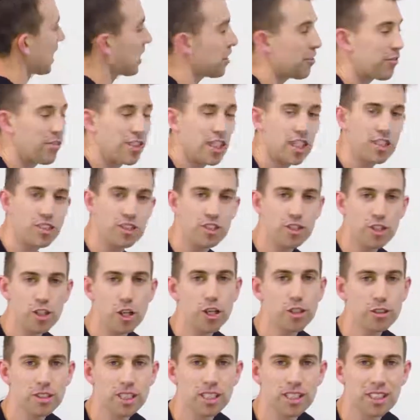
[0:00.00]
active
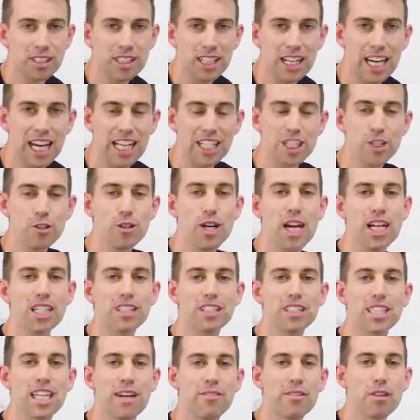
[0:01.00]
consultant and you
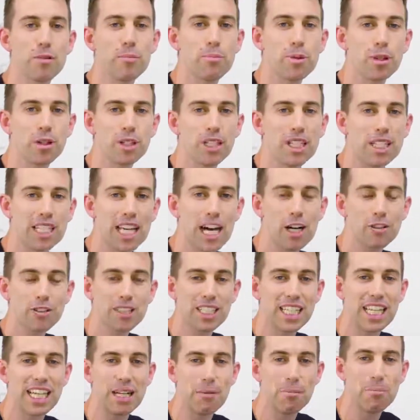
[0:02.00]
actually have the ability now
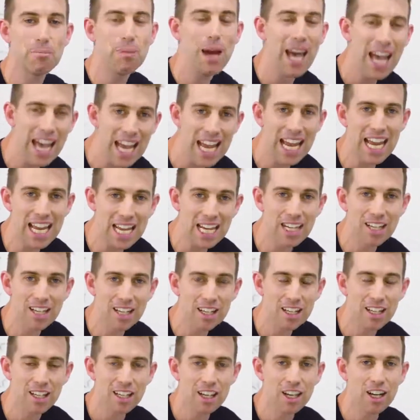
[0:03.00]
to get
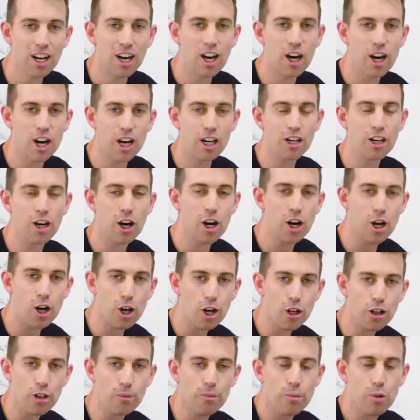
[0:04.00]
paid on
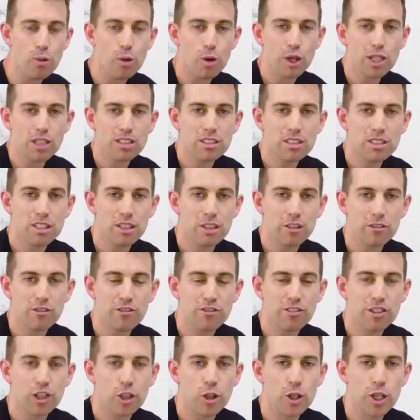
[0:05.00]
all the points that are
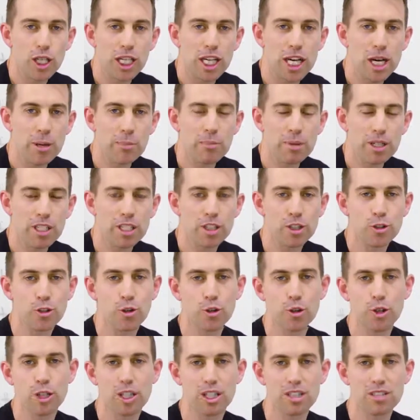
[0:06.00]
flowing up in
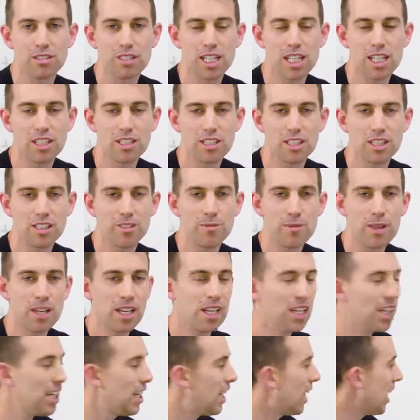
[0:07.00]
your organization
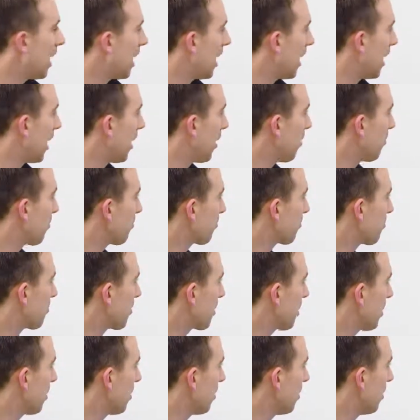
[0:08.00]

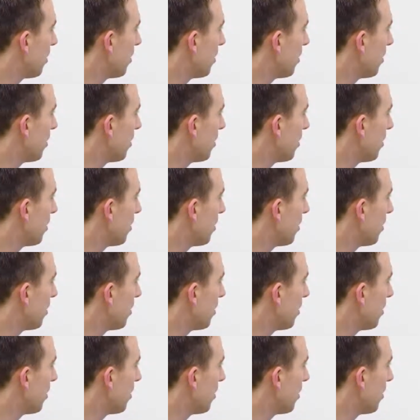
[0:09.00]
um,